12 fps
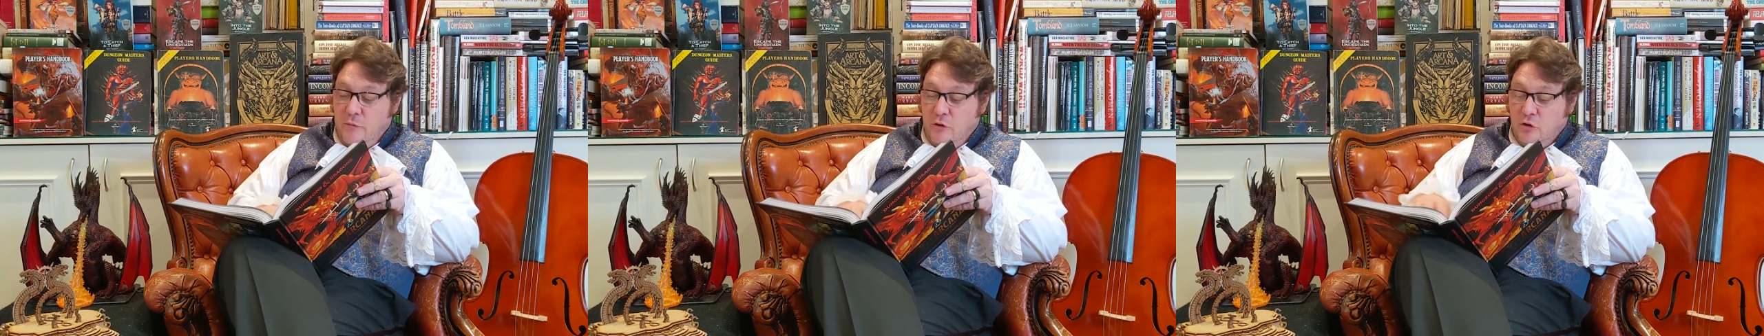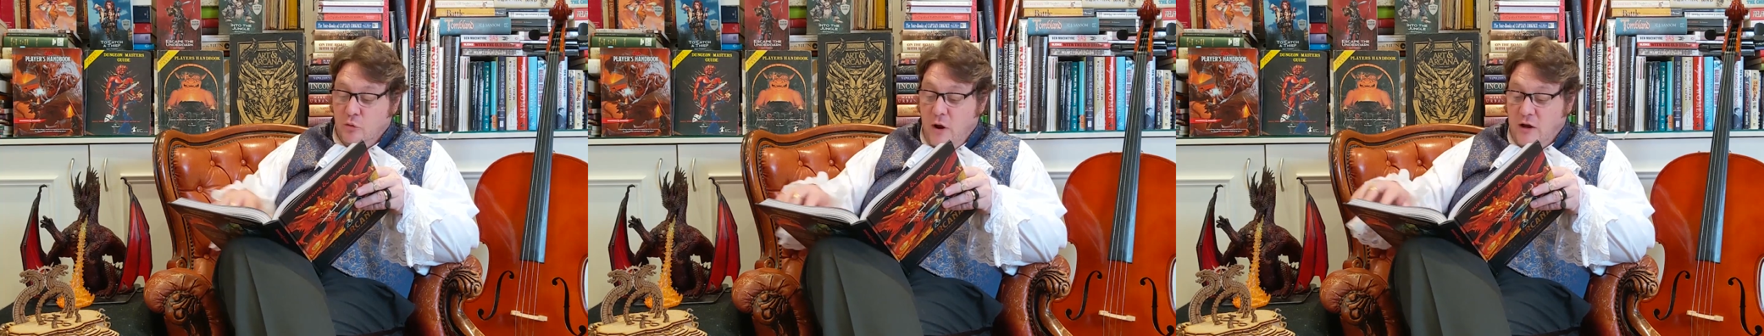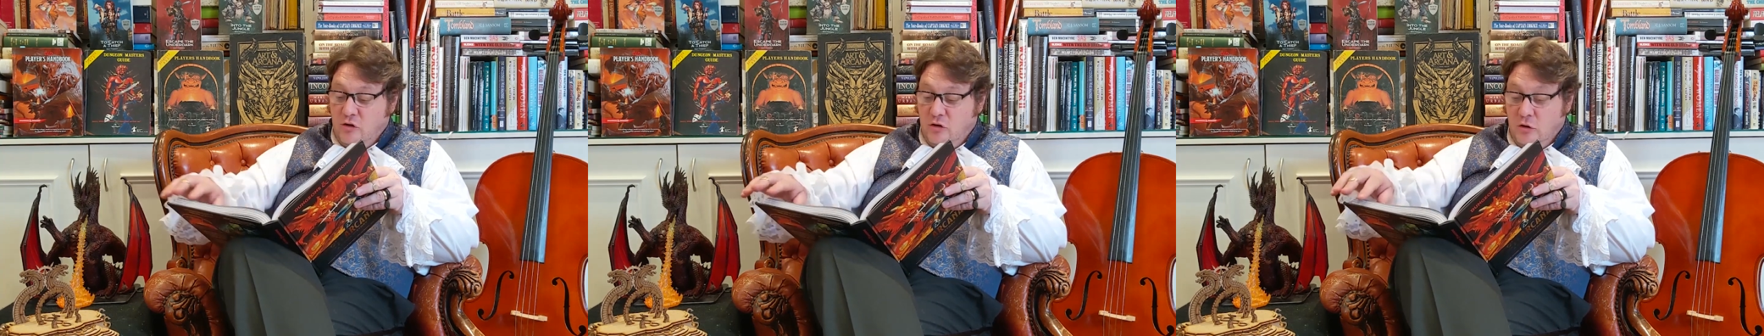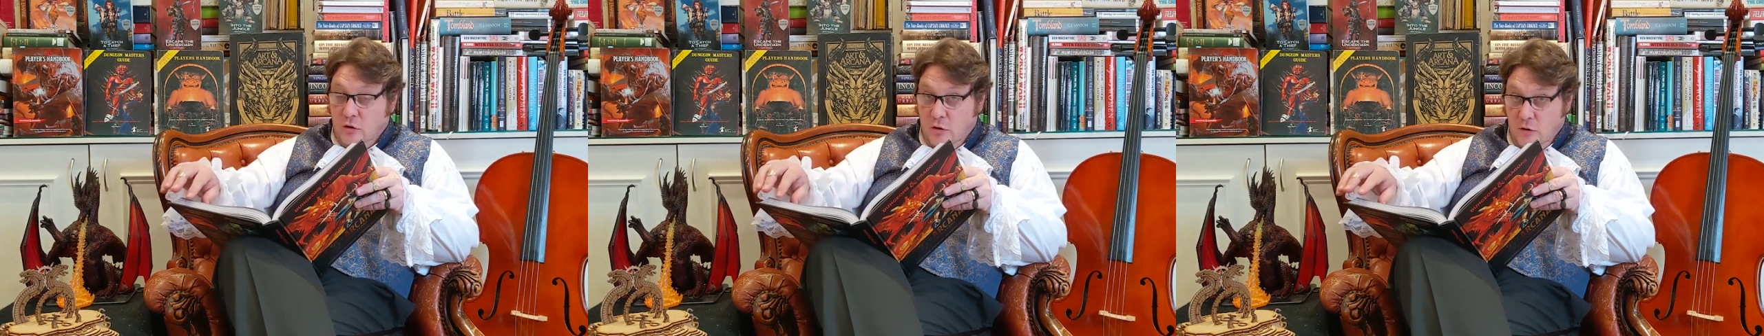from the
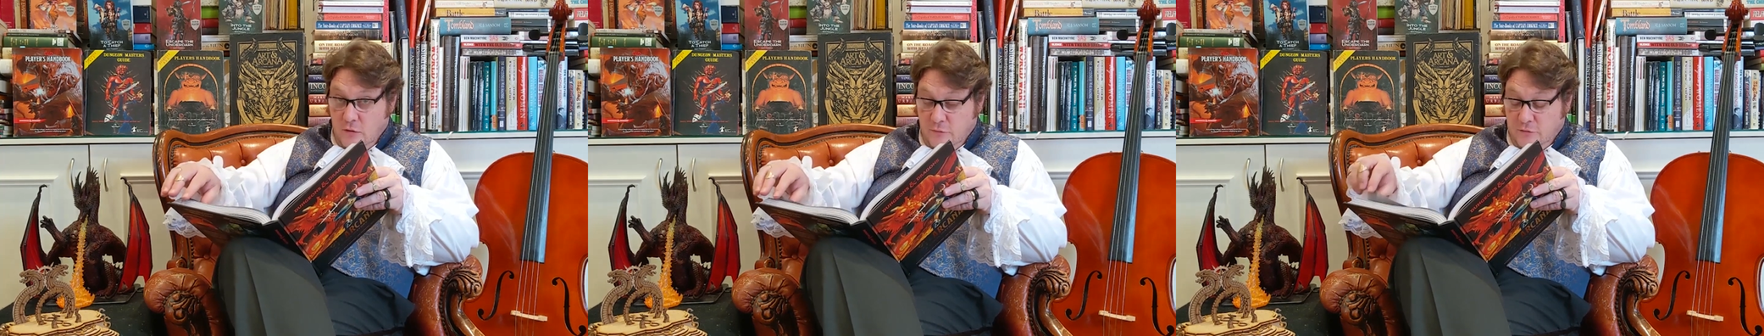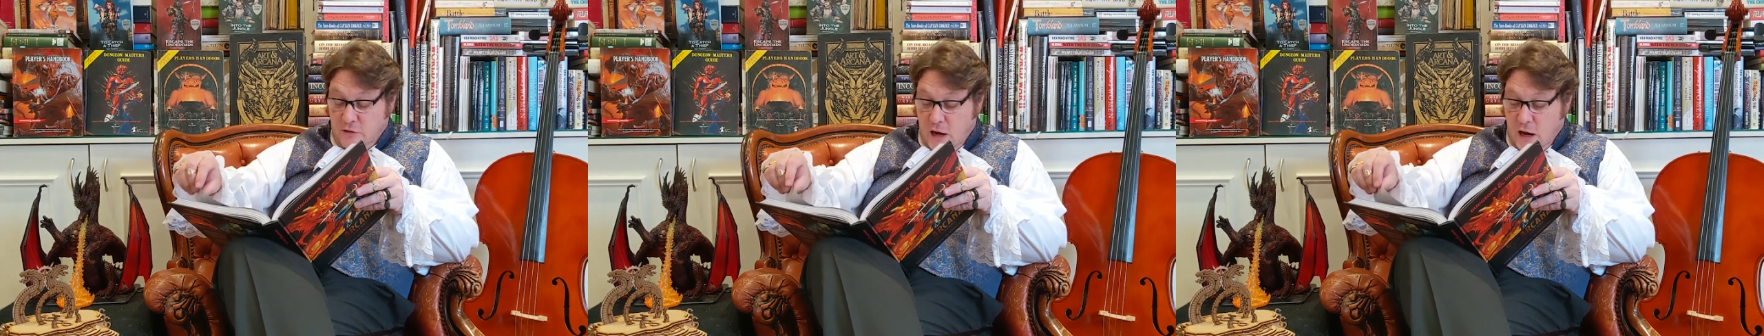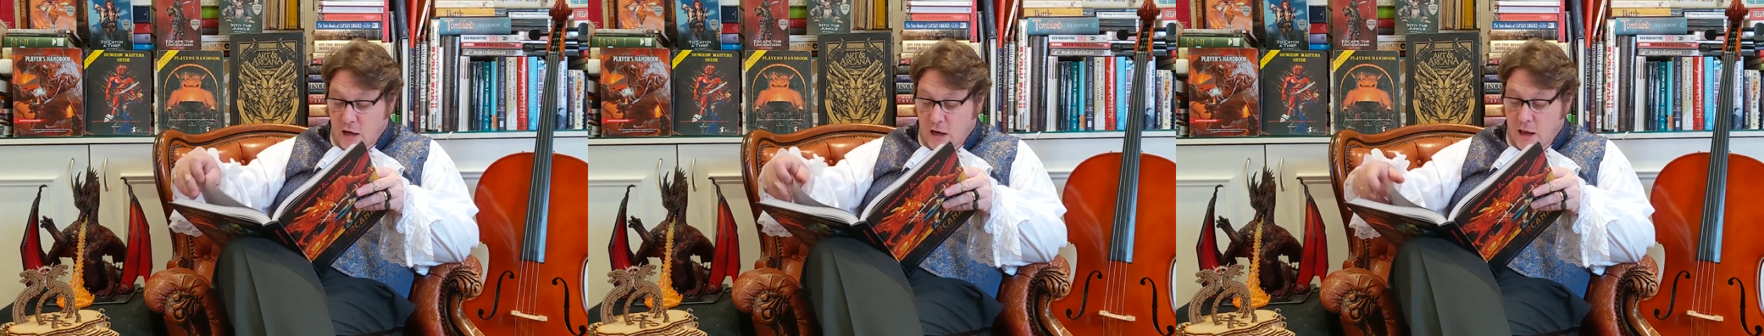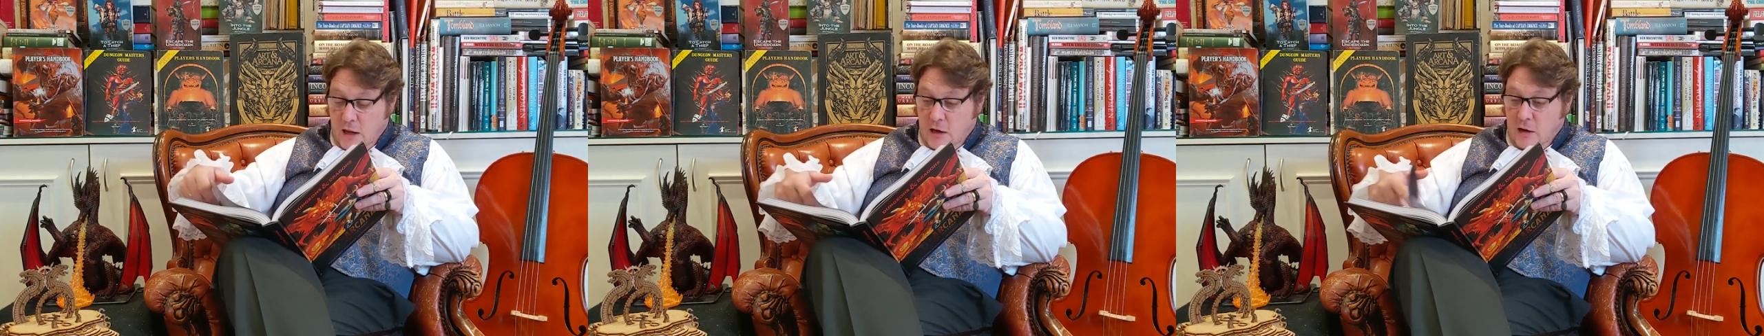direction of Dark
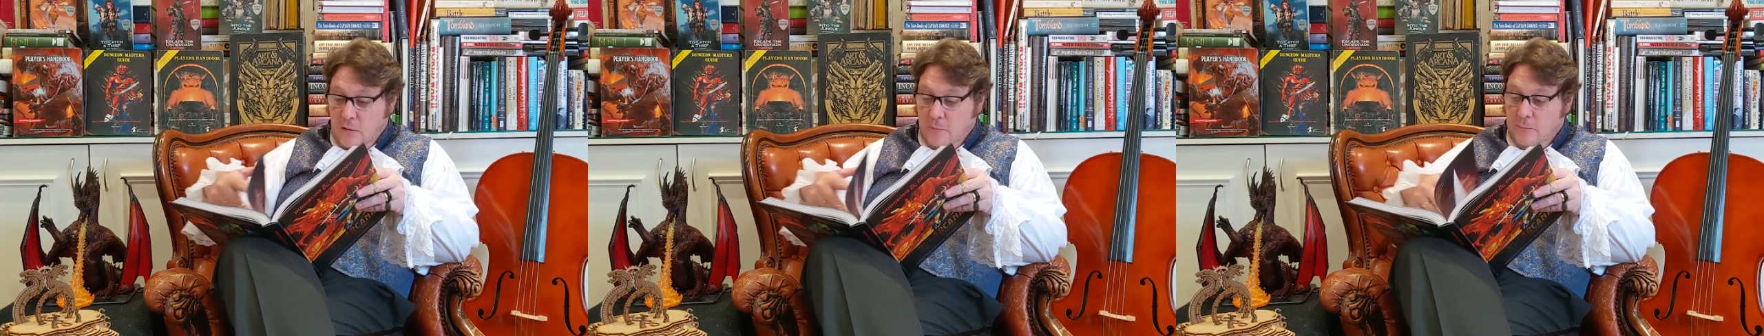Lake.